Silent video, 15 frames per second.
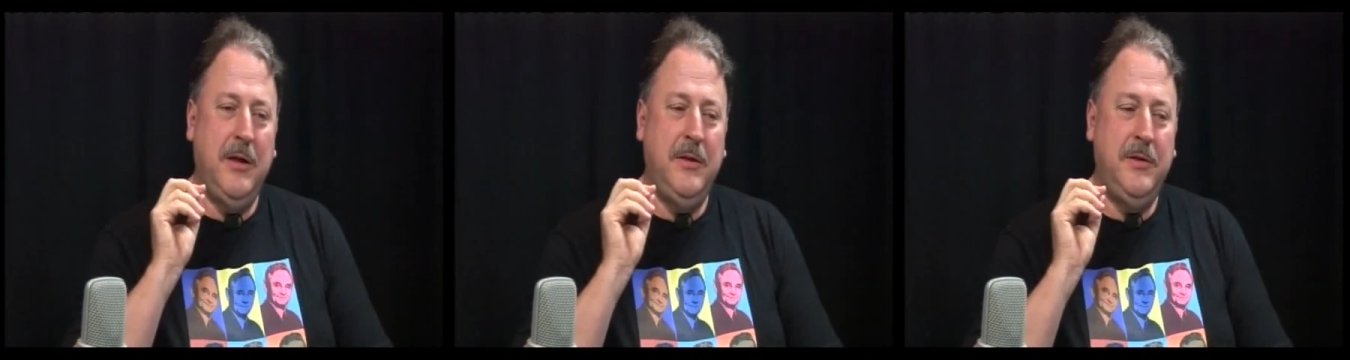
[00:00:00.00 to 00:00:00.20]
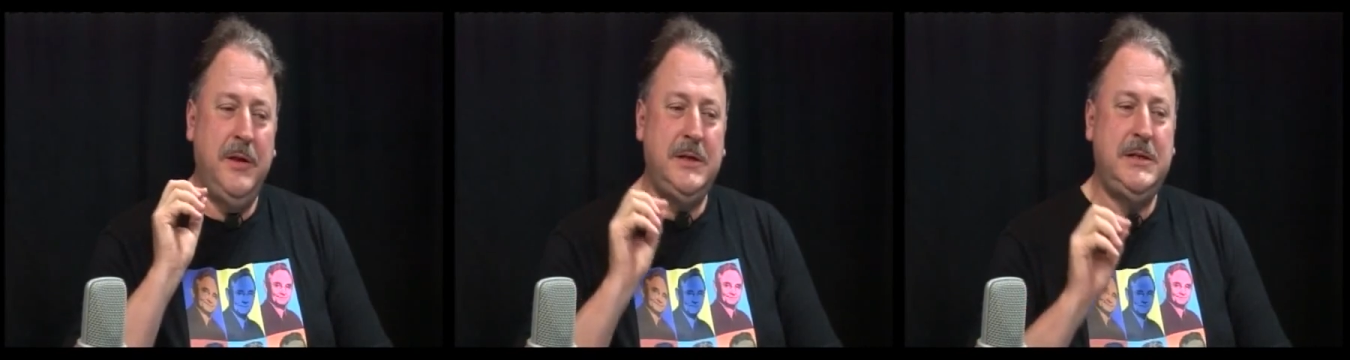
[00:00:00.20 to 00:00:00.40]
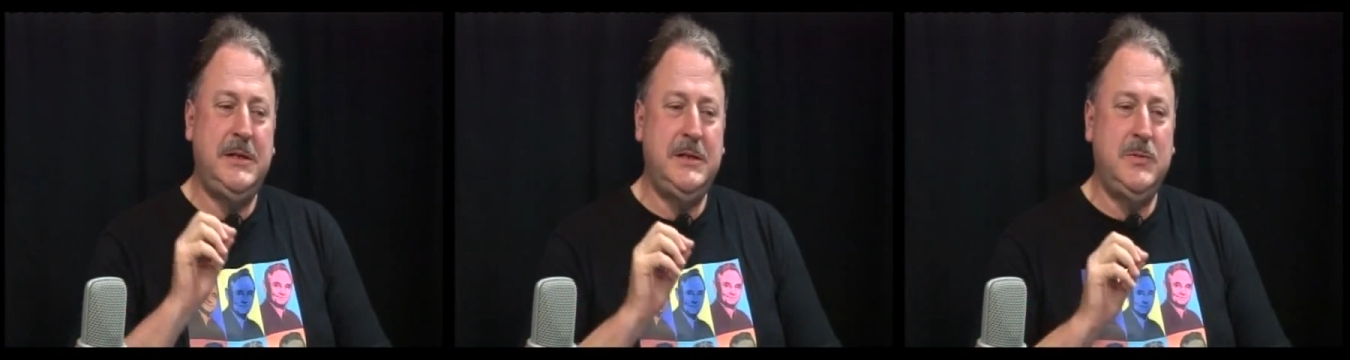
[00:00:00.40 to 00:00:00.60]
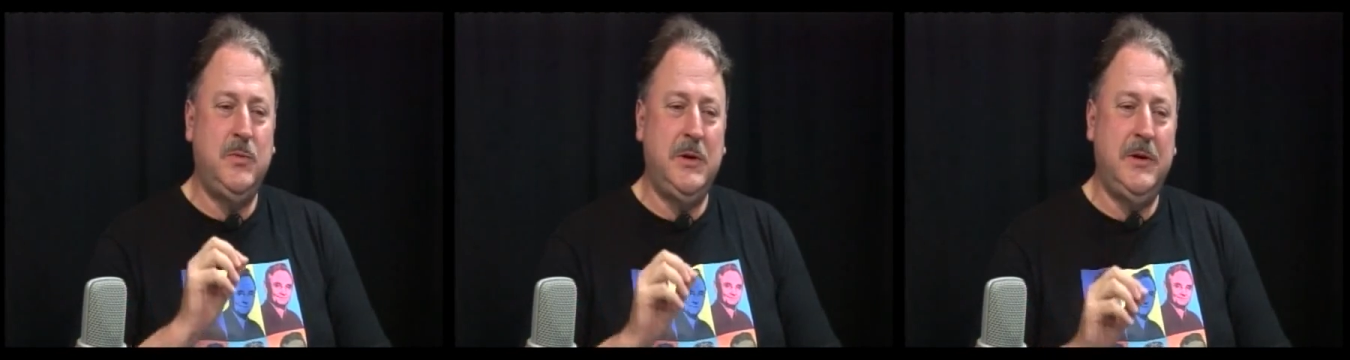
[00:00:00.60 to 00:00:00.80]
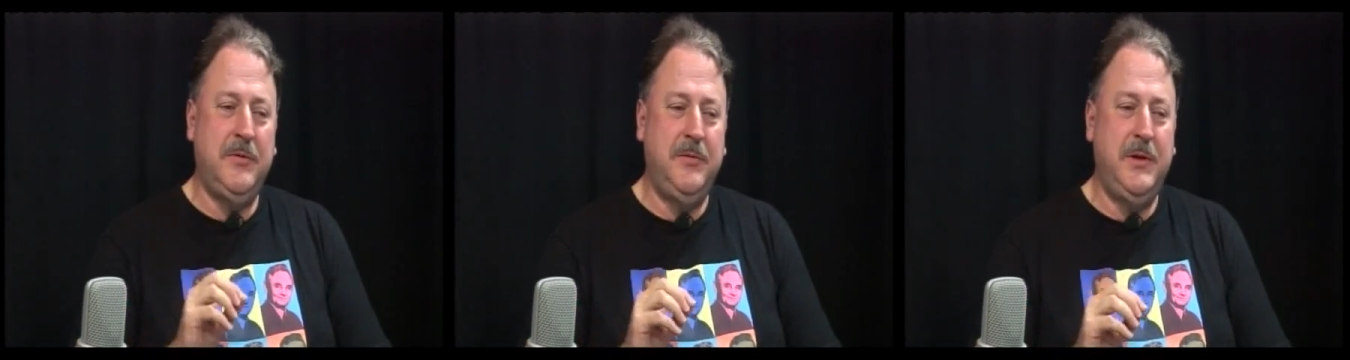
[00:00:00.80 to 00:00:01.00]
this is
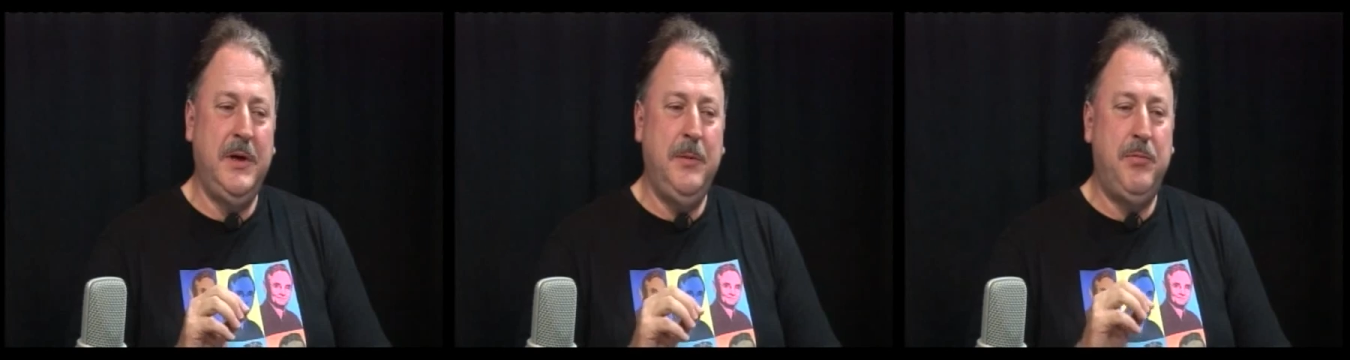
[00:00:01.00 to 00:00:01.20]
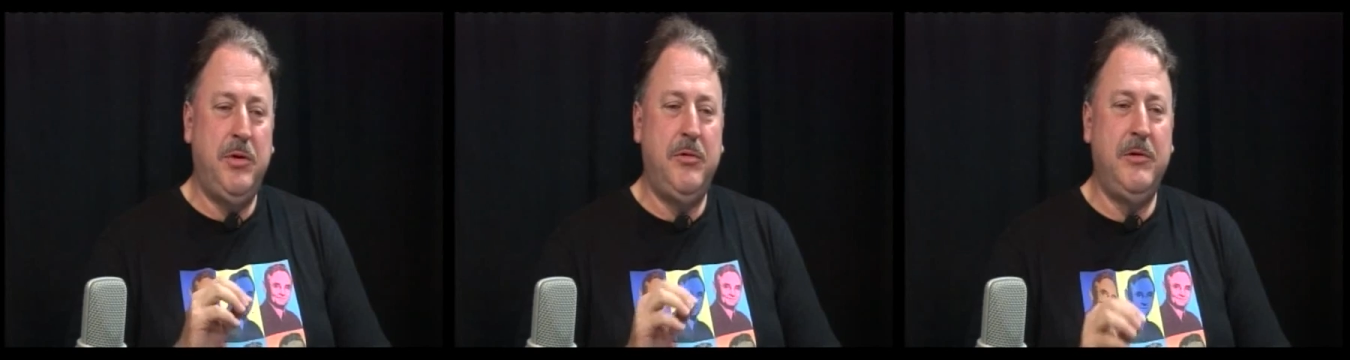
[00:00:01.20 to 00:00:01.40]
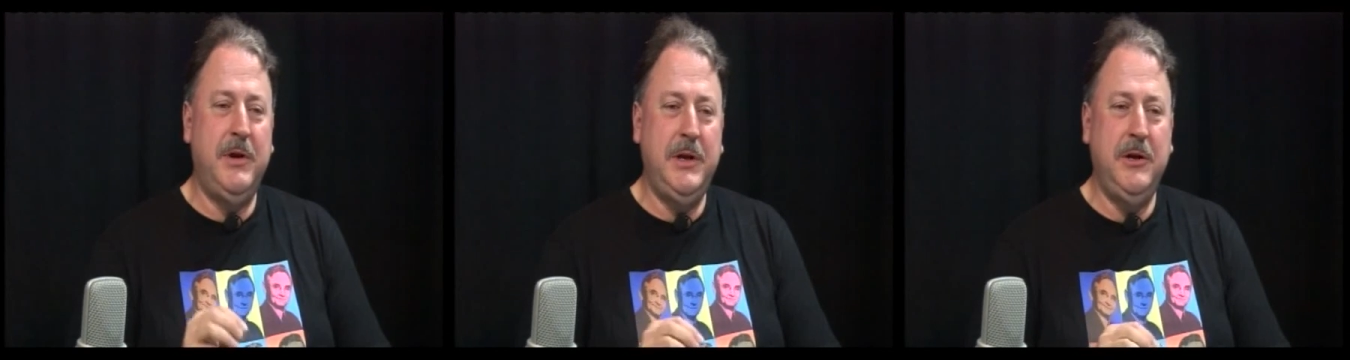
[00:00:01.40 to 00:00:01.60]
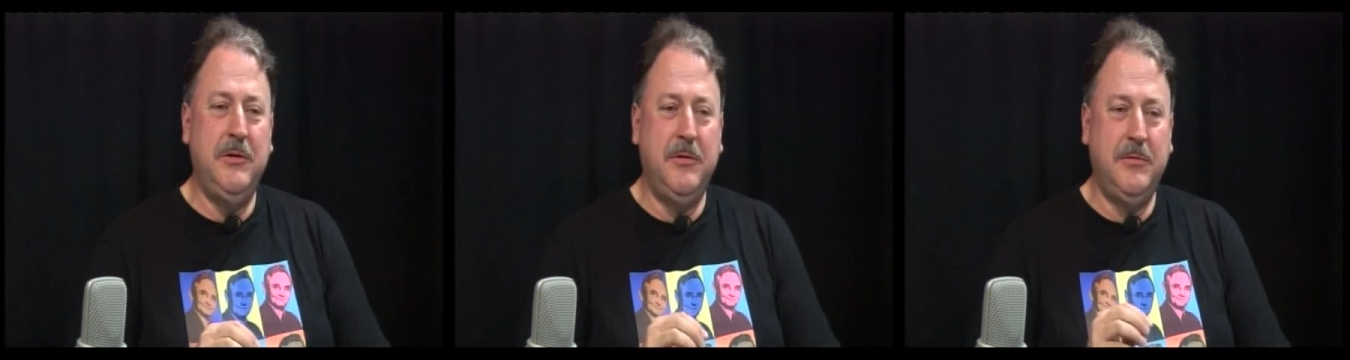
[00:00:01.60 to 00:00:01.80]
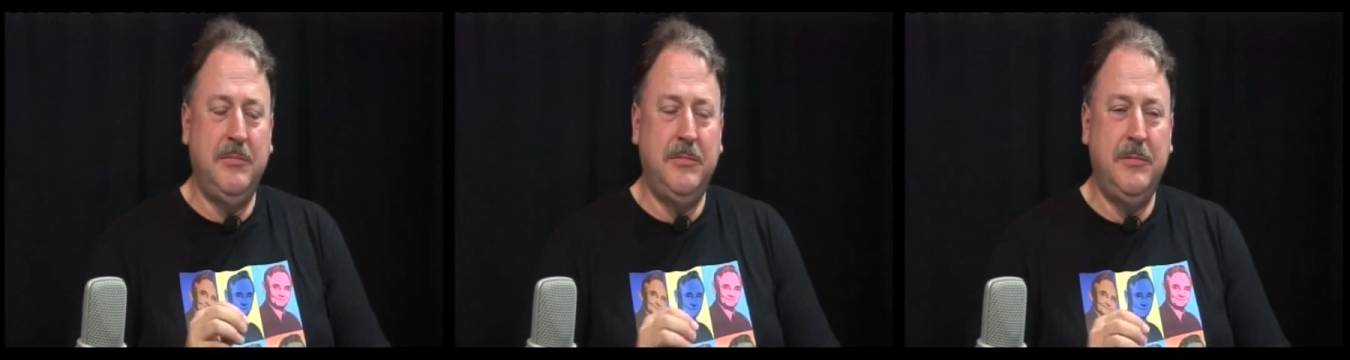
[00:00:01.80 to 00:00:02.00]
one of the
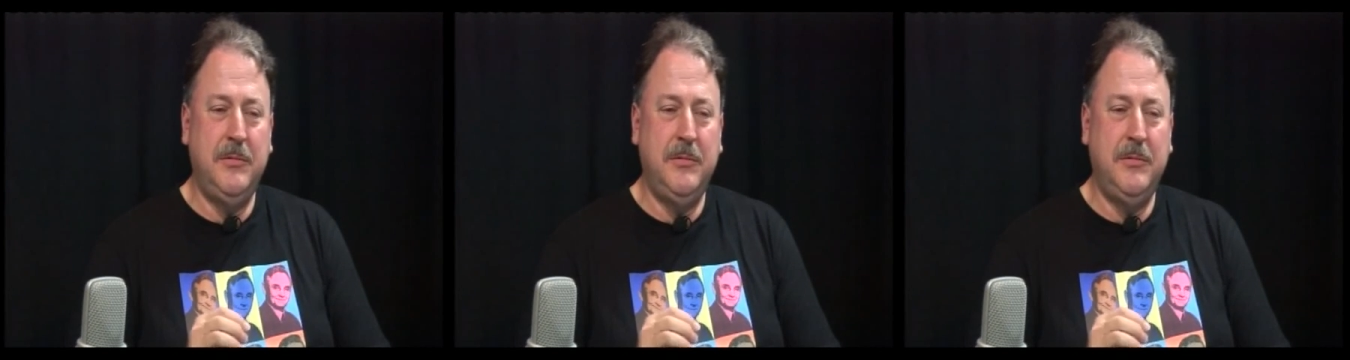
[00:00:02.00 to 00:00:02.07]
perennial,